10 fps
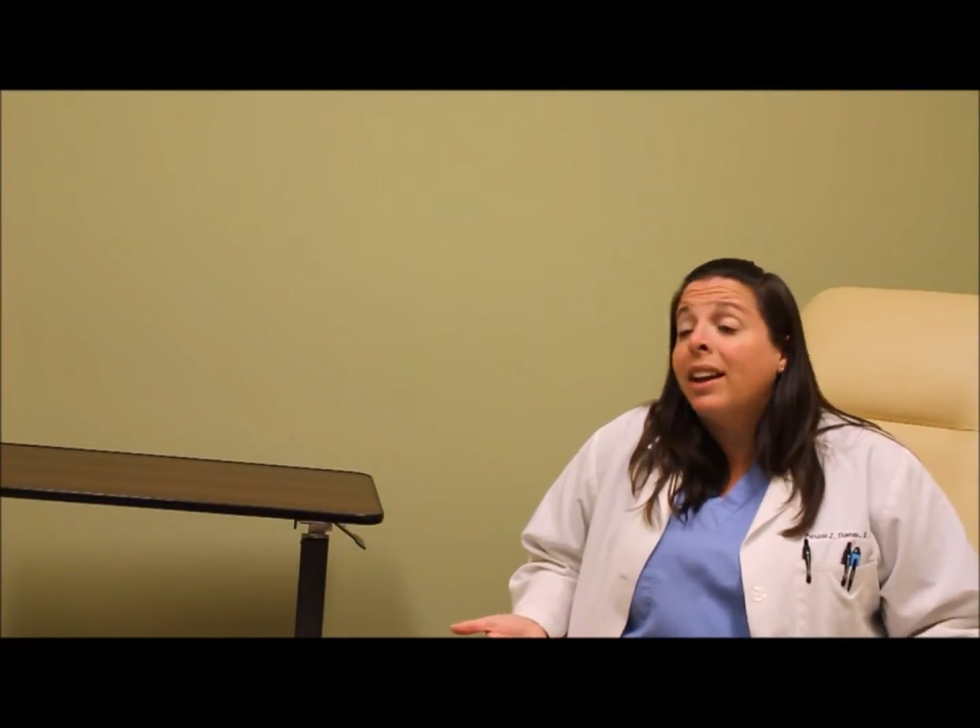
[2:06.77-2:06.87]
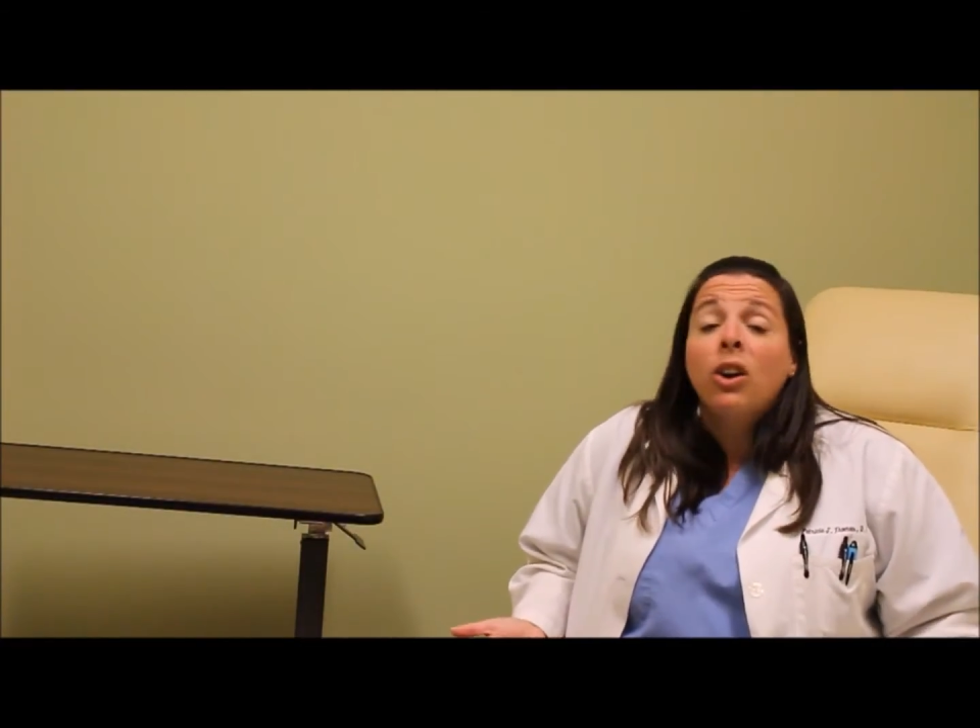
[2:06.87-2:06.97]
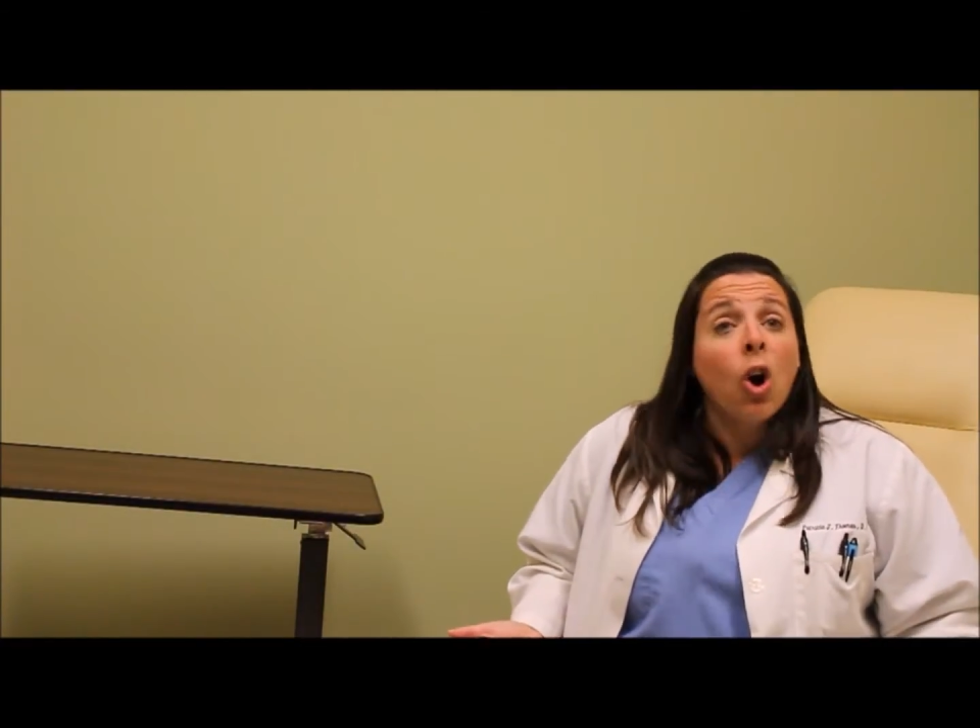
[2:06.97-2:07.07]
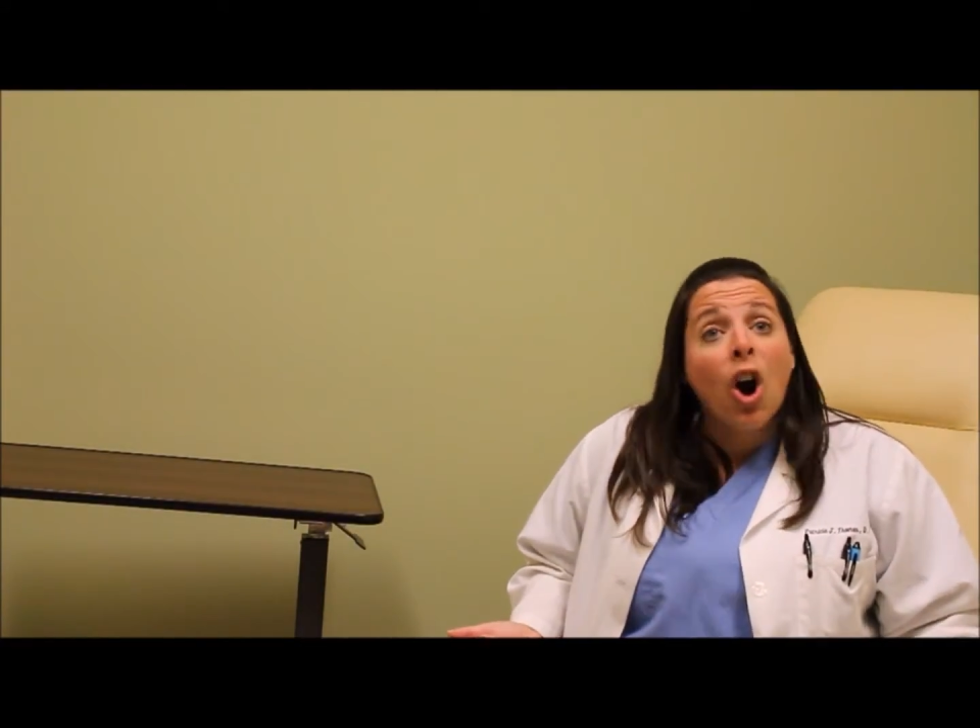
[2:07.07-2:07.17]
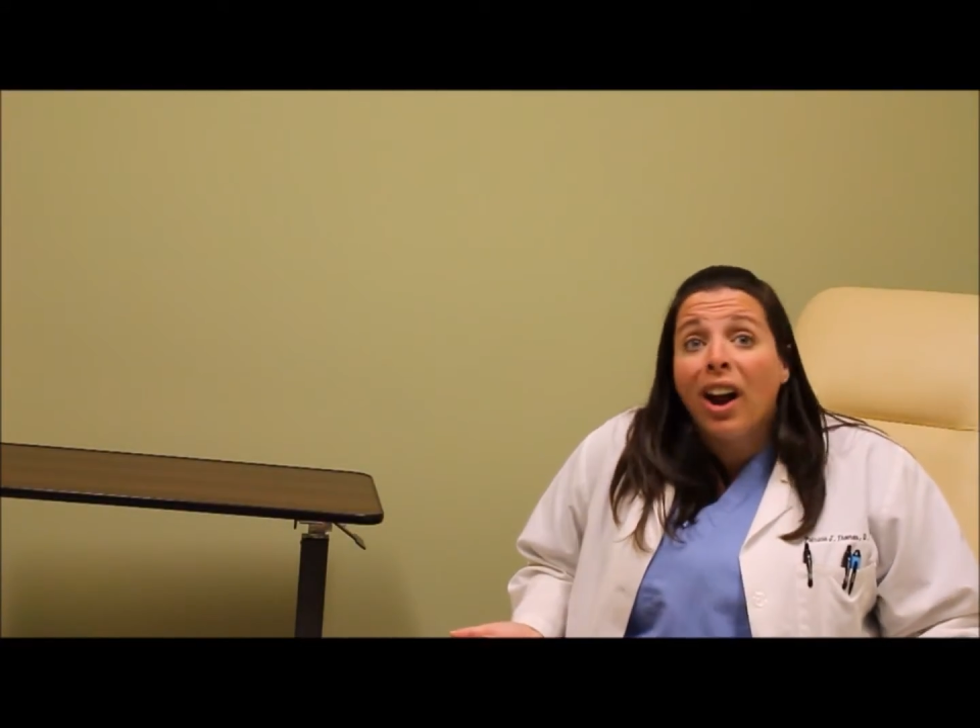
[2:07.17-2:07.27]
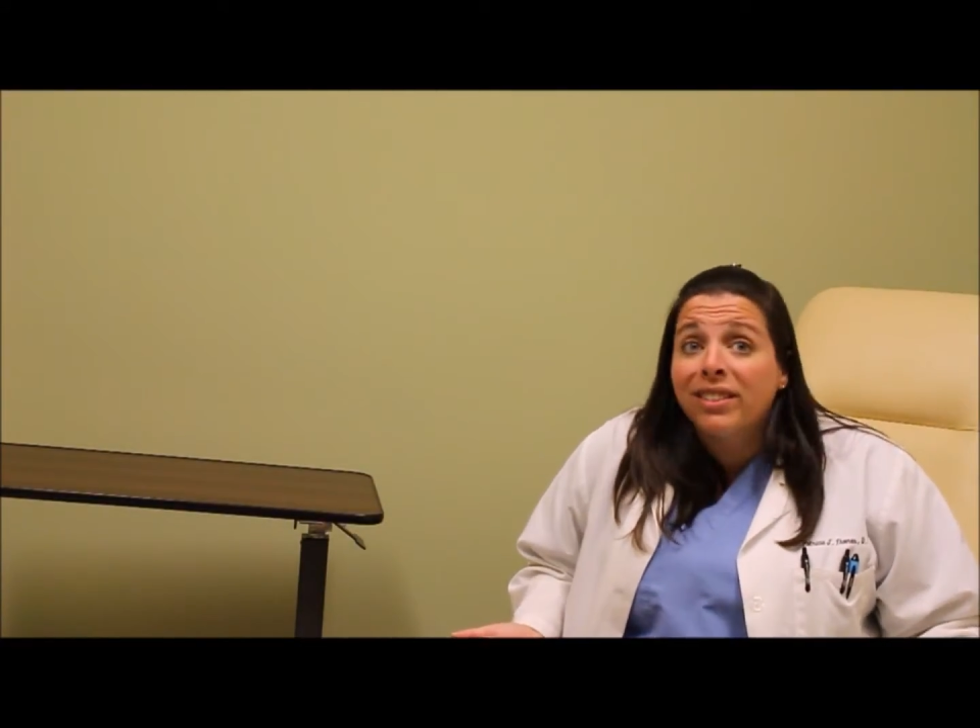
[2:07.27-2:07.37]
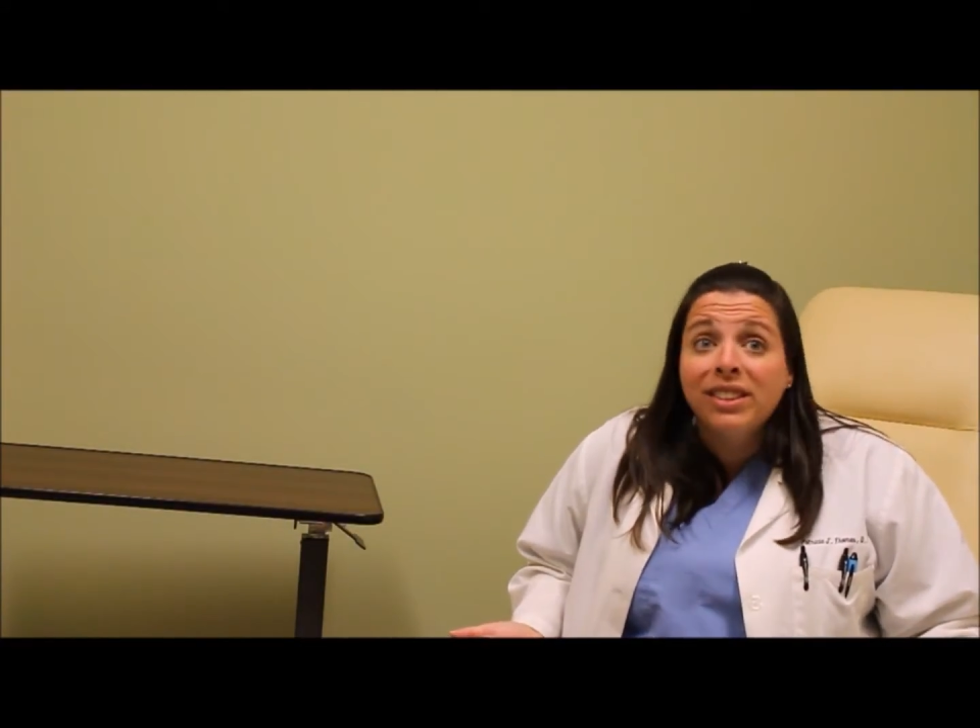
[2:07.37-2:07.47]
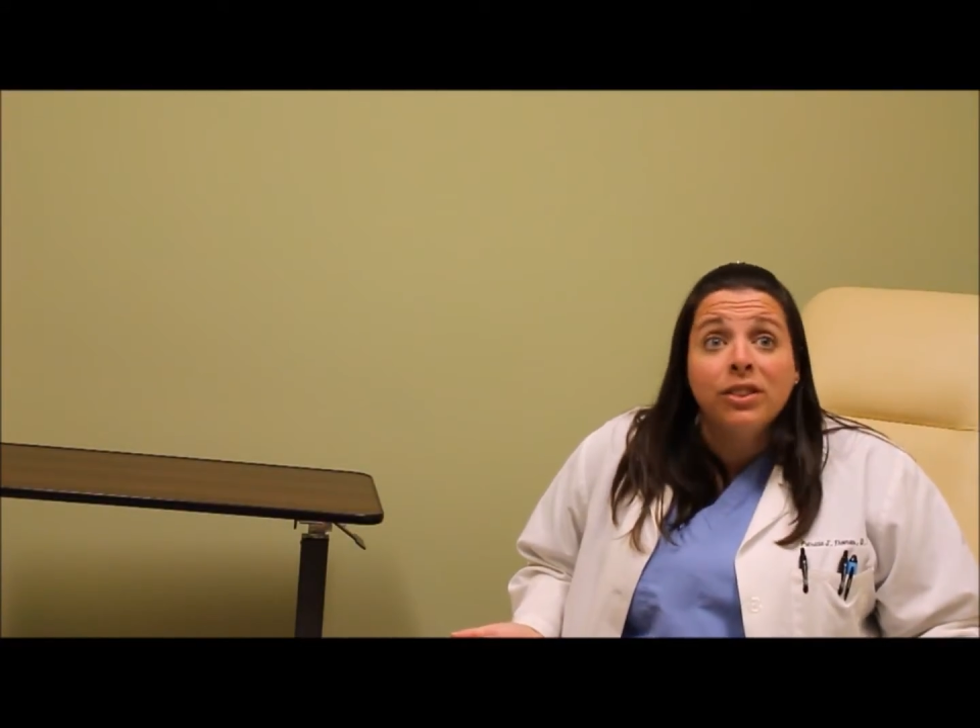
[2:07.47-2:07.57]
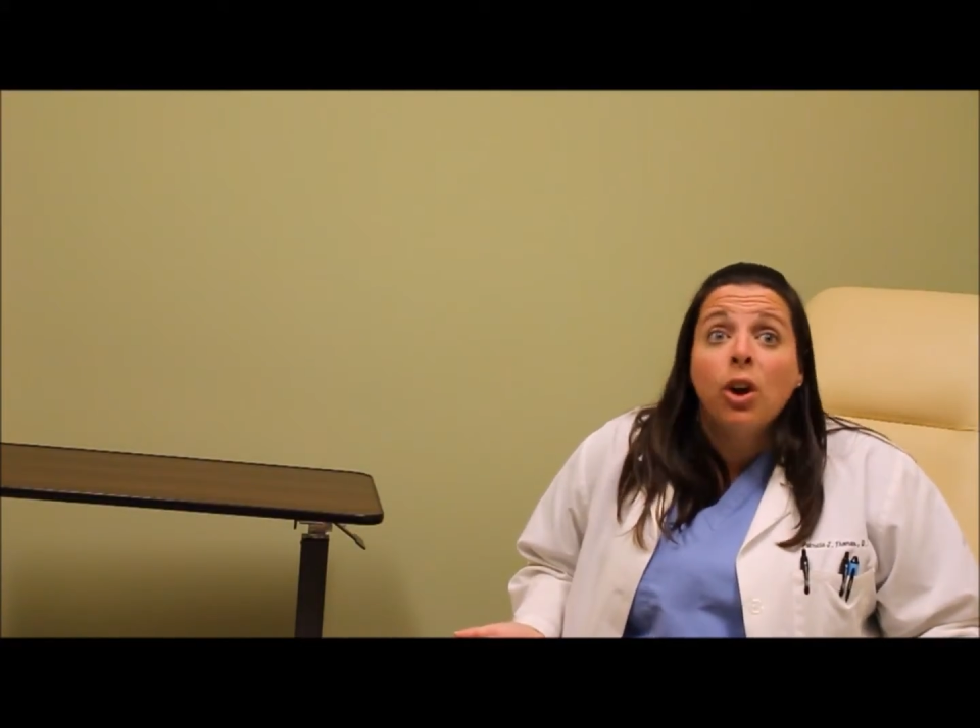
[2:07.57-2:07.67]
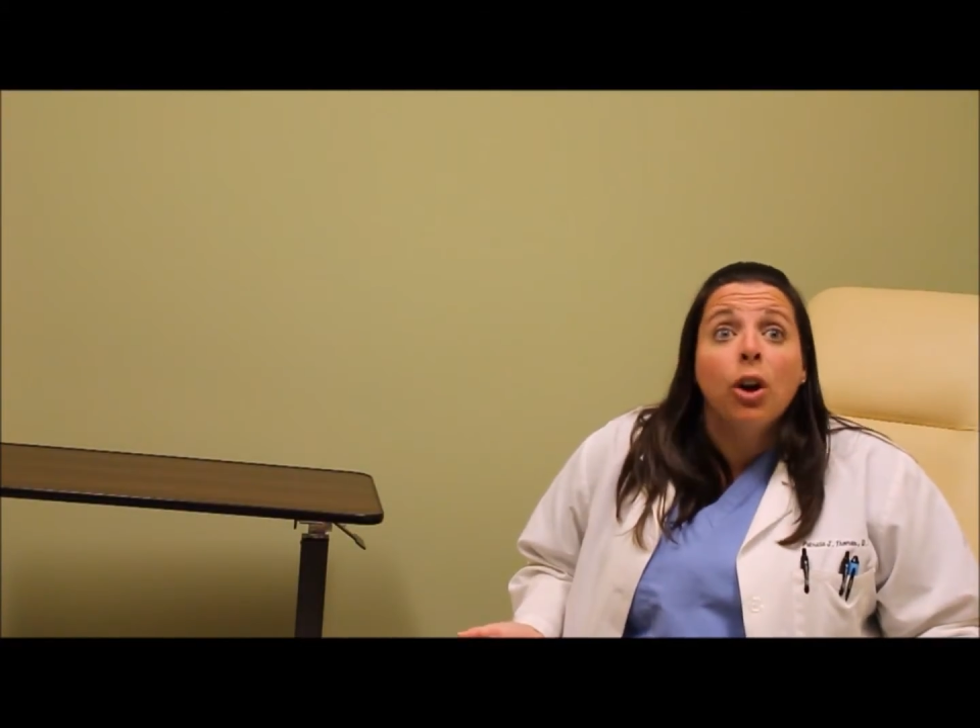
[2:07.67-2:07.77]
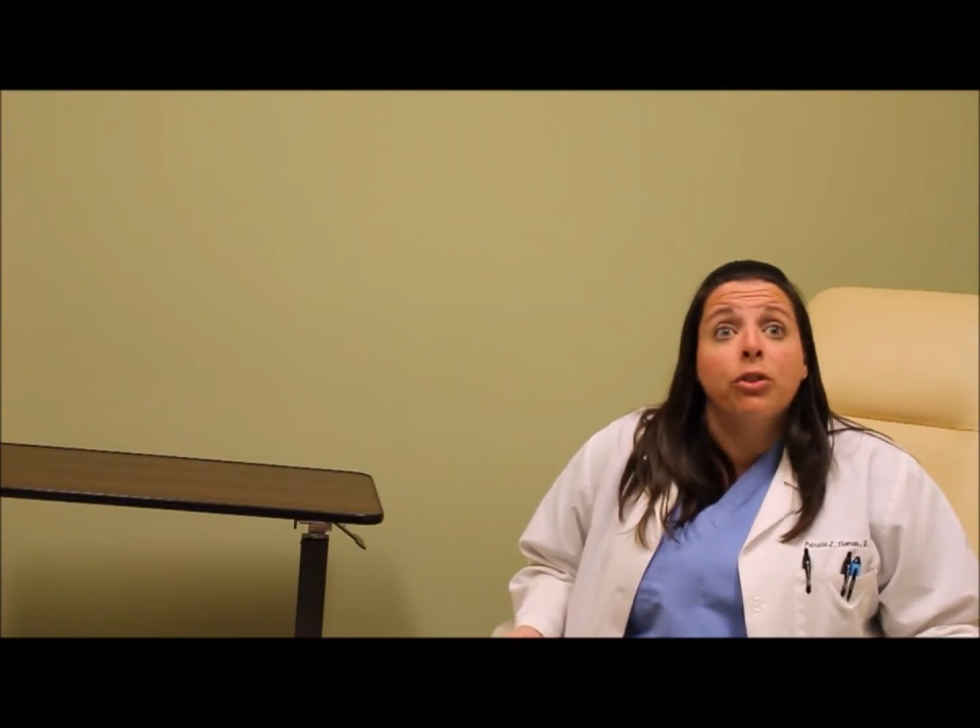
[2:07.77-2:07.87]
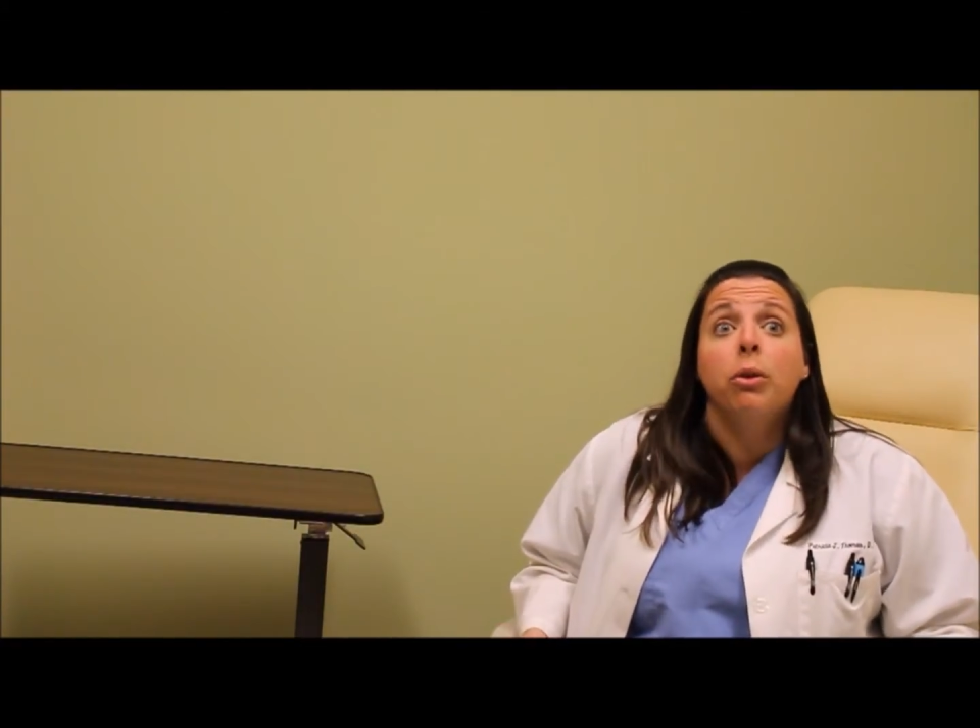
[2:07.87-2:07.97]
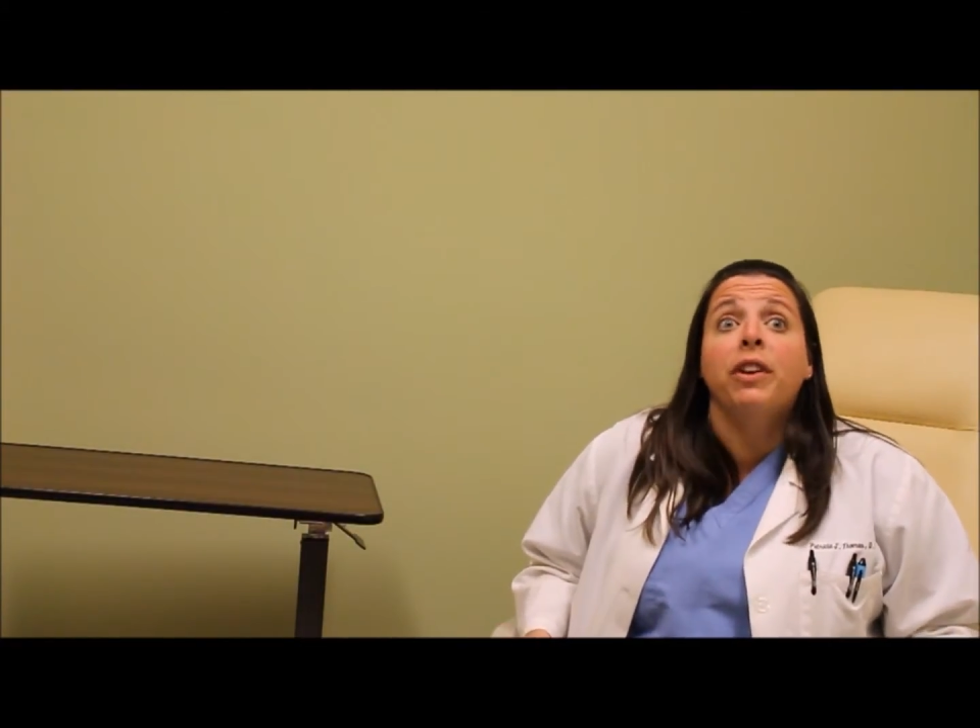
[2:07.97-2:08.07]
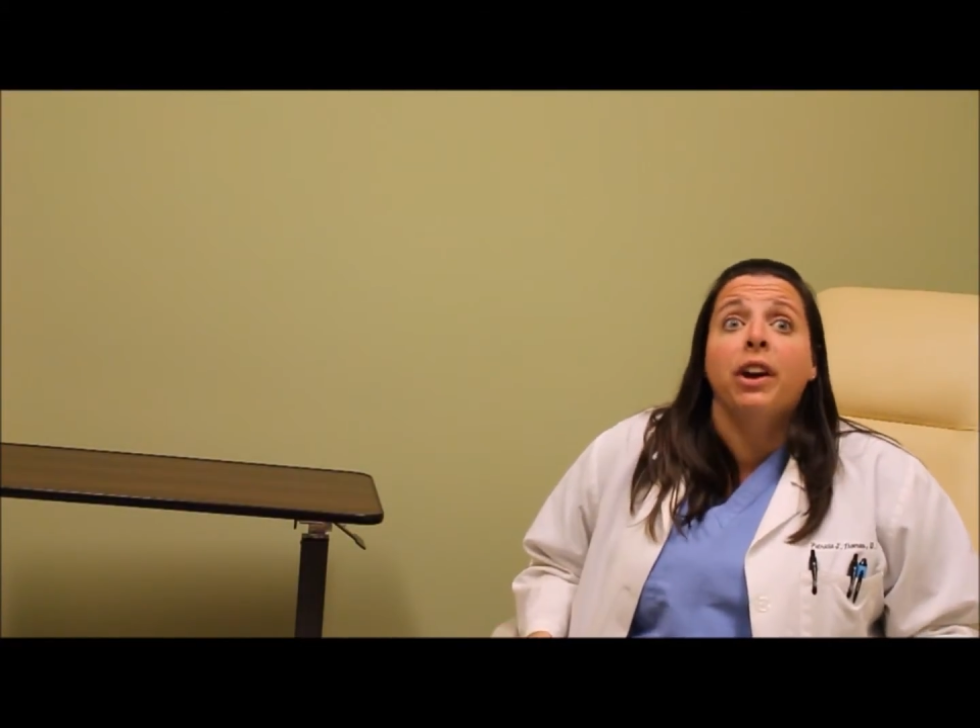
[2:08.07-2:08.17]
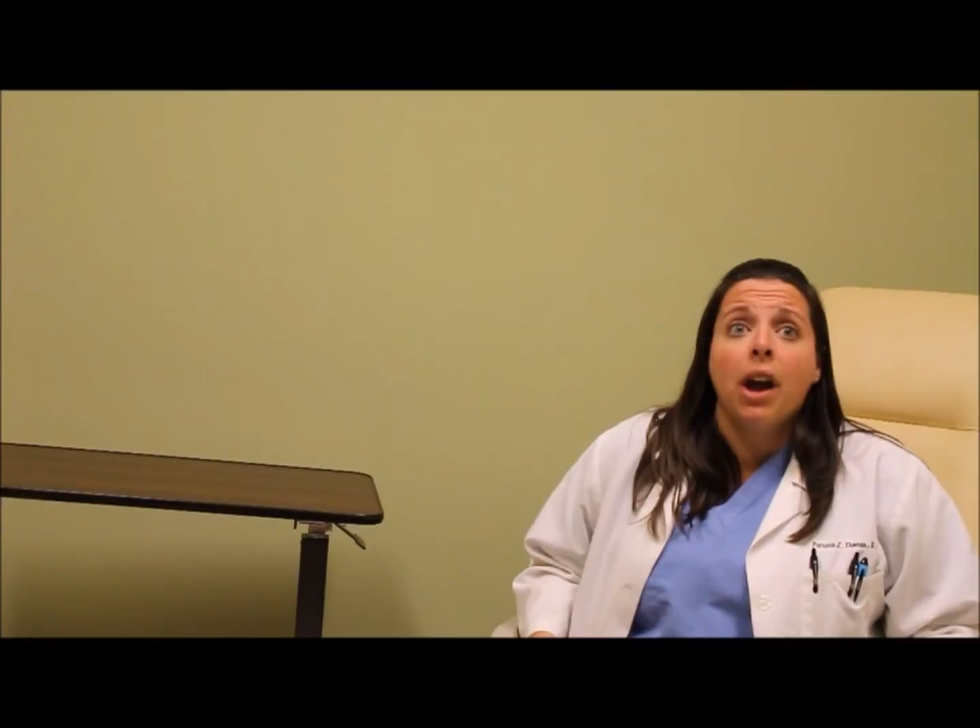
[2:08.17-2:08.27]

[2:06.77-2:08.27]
Car accidents also are very